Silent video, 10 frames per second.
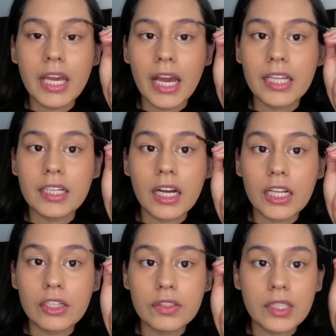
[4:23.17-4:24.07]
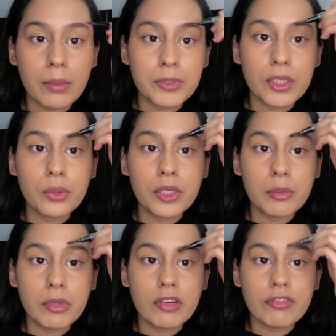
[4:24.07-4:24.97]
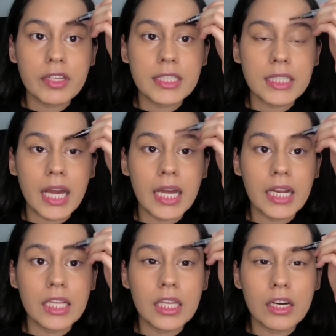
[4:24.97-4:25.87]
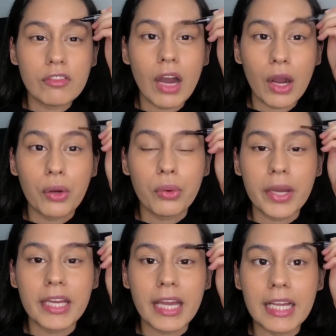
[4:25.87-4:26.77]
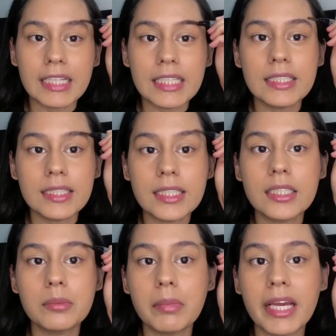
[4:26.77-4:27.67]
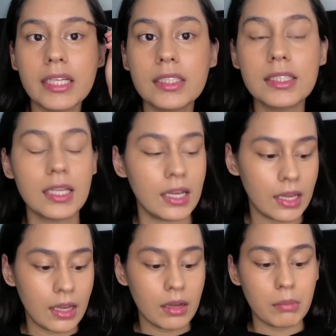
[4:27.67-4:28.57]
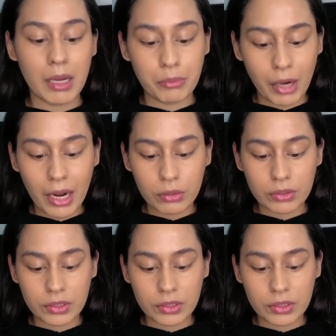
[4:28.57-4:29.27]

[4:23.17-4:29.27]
the color is absolutely perfect. And I love how quick and easy it makes my brows.